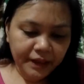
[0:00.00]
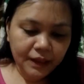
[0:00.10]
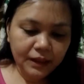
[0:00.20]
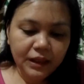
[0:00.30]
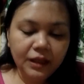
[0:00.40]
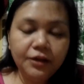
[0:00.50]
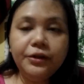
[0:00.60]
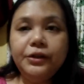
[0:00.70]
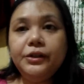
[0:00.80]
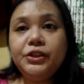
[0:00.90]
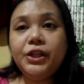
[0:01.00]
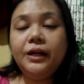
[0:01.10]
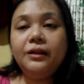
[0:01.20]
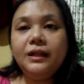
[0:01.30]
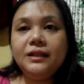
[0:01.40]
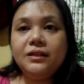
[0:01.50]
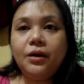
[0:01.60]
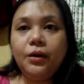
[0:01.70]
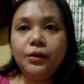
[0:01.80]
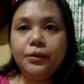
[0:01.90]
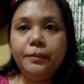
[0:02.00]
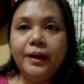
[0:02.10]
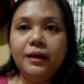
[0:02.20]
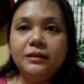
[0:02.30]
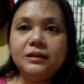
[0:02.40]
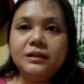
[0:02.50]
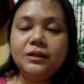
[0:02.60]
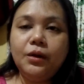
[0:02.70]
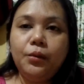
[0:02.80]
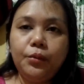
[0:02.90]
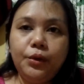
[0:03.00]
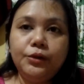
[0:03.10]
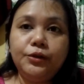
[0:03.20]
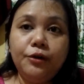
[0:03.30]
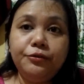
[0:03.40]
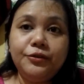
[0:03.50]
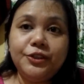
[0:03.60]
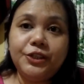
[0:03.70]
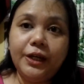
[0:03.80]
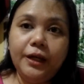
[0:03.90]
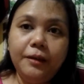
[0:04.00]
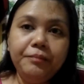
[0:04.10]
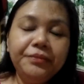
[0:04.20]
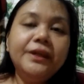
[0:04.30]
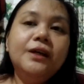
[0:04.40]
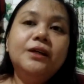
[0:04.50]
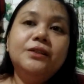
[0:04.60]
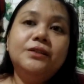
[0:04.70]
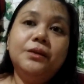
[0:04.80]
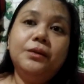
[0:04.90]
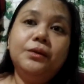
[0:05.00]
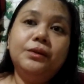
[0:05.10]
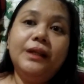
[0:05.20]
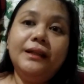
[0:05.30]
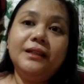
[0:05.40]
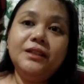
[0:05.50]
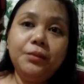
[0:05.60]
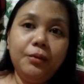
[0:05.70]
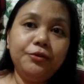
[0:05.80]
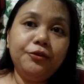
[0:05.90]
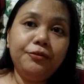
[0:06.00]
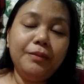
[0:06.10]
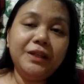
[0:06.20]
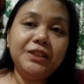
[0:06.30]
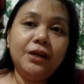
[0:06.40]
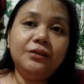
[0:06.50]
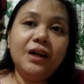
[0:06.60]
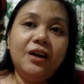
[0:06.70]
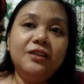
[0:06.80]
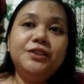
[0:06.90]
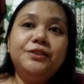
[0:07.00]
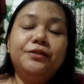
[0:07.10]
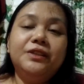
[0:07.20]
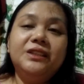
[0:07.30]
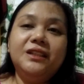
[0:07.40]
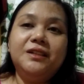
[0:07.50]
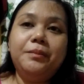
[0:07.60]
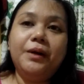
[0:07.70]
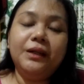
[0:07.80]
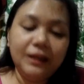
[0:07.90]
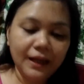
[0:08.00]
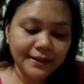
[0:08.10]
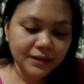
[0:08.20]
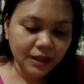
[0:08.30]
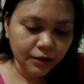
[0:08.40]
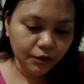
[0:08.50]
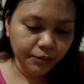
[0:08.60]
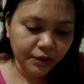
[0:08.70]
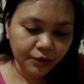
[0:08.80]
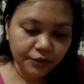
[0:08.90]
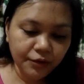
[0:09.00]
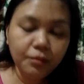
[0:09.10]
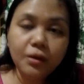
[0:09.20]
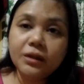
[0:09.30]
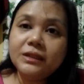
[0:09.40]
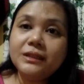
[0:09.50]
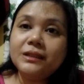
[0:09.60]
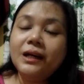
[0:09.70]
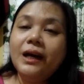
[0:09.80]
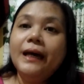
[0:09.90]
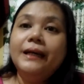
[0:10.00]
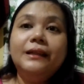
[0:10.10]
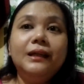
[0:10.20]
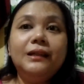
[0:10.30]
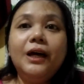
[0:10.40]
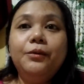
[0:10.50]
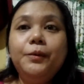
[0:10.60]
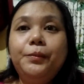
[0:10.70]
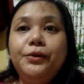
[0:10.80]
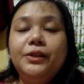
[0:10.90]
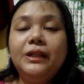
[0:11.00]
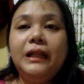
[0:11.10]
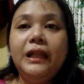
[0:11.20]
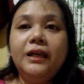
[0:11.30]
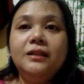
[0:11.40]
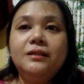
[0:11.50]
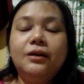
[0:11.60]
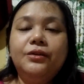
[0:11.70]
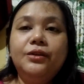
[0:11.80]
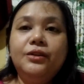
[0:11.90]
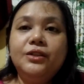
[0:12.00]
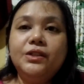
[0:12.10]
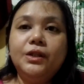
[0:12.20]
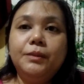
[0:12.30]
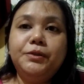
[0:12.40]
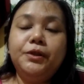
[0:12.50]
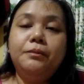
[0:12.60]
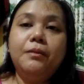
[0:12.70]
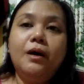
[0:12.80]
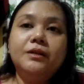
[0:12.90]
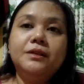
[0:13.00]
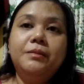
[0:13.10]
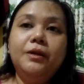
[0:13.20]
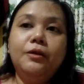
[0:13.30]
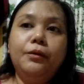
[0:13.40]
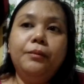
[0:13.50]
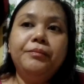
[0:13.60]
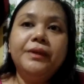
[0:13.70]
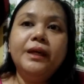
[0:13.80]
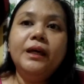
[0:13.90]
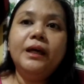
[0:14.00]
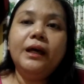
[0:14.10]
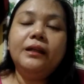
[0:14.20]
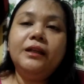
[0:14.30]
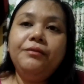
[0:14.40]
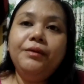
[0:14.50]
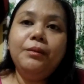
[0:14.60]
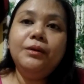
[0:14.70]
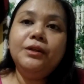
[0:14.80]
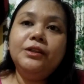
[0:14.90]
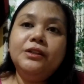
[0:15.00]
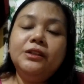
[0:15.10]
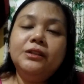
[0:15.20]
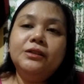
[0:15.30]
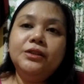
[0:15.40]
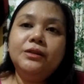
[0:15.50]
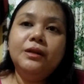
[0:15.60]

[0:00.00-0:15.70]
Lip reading: And I think her channel is called Belle's World of Crochet. So that is one of my shout outs for this podcast, along with other ones that I will put the links on the description box below. And if you wanna